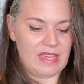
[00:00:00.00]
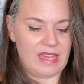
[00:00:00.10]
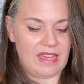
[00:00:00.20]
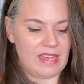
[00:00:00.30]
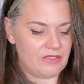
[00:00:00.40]

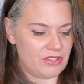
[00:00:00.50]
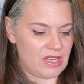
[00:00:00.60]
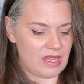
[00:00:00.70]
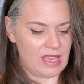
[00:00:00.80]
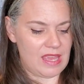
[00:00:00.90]
After
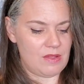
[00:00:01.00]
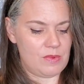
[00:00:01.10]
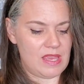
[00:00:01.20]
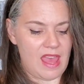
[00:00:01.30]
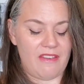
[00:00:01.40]
Duck Egg,
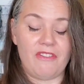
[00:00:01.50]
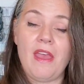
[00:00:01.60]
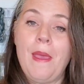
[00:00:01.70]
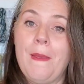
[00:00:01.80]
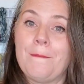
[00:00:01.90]
we have
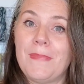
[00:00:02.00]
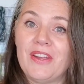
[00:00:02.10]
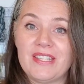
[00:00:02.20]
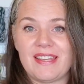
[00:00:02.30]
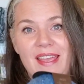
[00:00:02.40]

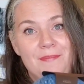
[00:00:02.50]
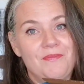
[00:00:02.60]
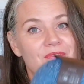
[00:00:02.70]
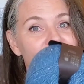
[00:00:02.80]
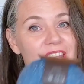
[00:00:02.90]
Maritime,
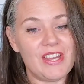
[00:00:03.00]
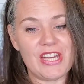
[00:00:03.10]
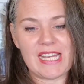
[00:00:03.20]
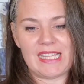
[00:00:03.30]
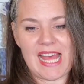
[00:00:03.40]

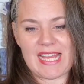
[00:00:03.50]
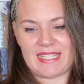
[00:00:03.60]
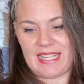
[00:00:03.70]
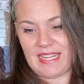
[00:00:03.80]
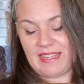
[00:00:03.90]
very
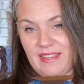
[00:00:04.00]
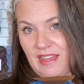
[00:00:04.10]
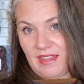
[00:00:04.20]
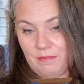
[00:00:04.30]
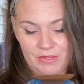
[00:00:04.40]
classic
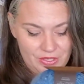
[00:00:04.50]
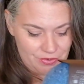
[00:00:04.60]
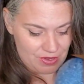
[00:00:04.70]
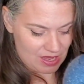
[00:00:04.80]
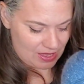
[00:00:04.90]

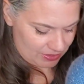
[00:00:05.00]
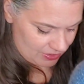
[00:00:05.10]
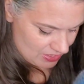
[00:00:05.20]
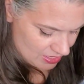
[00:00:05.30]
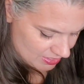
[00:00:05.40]
blue color.
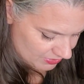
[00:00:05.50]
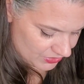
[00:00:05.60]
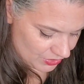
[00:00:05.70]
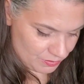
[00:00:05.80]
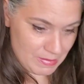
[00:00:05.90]

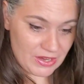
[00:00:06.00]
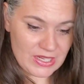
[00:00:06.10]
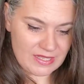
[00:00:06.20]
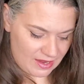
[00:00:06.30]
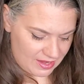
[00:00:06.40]
So
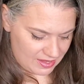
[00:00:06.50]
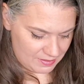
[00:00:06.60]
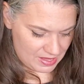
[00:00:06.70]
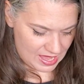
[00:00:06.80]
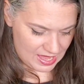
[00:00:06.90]

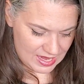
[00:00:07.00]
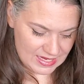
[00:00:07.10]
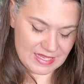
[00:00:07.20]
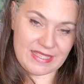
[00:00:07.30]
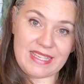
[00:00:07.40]
Maritime
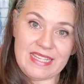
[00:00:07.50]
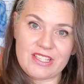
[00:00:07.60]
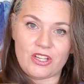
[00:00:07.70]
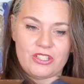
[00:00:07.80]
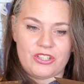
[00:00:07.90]
and Sea
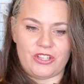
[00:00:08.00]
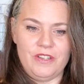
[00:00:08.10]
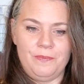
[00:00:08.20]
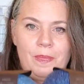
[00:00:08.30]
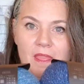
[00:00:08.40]

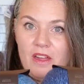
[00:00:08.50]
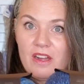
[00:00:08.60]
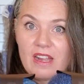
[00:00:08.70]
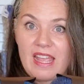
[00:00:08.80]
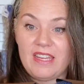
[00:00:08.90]
Salter
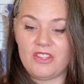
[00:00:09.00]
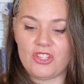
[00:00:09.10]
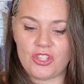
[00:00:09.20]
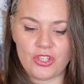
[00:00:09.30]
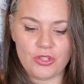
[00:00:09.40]
are kind of the
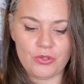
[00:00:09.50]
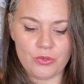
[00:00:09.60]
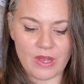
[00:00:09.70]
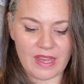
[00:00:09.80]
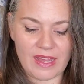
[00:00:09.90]

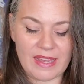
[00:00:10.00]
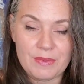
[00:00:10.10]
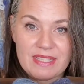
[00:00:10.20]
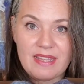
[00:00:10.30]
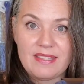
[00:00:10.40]
two, I
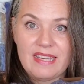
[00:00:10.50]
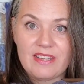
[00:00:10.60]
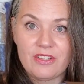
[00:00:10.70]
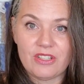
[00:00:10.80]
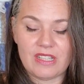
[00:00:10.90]
would say,
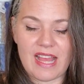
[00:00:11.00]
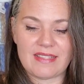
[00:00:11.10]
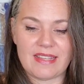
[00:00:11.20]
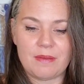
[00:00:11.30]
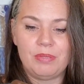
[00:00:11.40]
standard
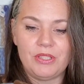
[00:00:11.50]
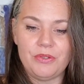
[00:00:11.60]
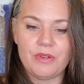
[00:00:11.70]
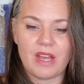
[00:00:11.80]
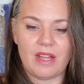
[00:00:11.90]
classic
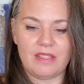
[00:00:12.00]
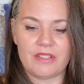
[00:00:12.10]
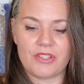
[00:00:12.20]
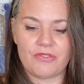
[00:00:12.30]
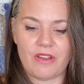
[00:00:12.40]
blue
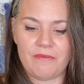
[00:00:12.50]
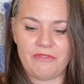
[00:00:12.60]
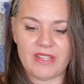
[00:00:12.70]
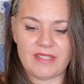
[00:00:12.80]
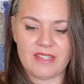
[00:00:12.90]
colors from
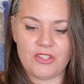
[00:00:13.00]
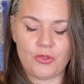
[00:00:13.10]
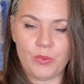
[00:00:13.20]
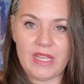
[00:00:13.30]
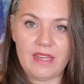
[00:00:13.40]
Felted
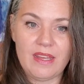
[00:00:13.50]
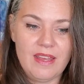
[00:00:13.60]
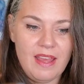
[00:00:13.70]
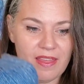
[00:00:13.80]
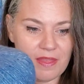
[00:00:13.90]
Tweed.
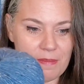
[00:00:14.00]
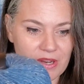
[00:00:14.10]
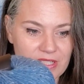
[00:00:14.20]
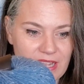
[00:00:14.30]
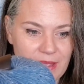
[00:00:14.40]
The
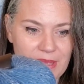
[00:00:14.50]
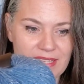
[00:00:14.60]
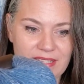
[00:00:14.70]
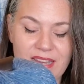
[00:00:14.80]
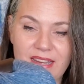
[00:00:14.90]
Maritime
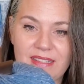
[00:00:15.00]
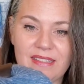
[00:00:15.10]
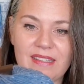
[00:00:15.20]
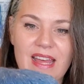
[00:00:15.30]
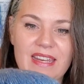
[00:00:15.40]
has a
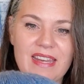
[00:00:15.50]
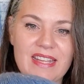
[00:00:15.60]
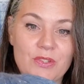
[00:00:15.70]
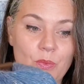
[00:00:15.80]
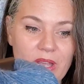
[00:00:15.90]
lot of
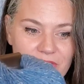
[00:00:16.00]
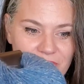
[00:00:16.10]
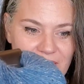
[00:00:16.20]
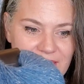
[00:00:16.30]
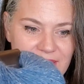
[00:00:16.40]
nice white
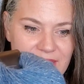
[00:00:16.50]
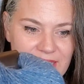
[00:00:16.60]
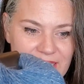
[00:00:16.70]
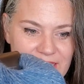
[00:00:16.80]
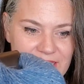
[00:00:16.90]
flecks in it.